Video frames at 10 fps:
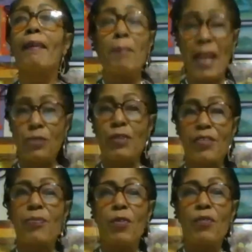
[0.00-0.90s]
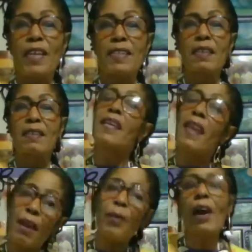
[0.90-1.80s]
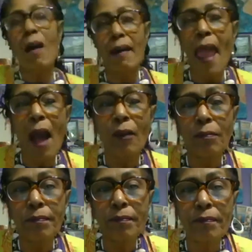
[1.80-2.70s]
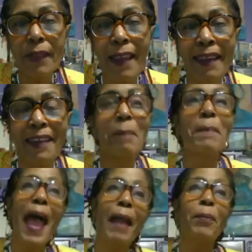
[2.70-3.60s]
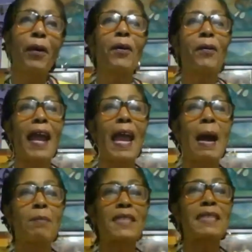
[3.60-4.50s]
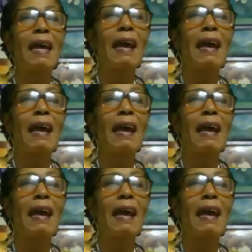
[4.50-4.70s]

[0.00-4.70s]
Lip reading: Matrix movies, because here we are now in the back programs.